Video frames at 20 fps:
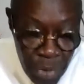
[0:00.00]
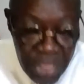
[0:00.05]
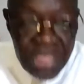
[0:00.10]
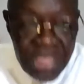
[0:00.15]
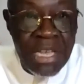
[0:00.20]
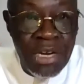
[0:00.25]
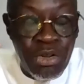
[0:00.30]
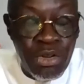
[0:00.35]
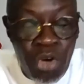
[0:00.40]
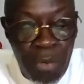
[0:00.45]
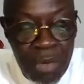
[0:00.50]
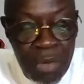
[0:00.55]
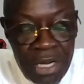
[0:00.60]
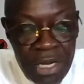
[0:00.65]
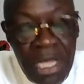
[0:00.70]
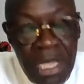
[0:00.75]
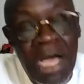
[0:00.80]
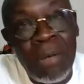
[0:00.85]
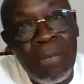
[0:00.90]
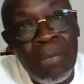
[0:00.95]
within
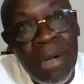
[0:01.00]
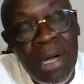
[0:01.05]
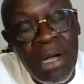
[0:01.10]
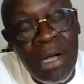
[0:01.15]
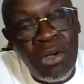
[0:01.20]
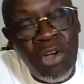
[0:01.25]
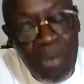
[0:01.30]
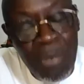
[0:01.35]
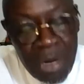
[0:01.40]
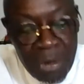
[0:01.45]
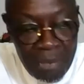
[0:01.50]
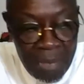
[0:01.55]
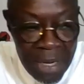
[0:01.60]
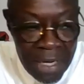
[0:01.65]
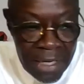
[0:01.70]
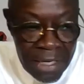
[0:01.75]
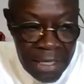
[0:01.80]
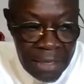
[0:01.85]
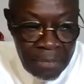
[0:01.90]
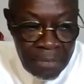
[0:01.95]

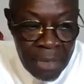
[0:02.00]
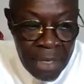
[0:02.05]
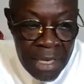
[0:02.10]
commitment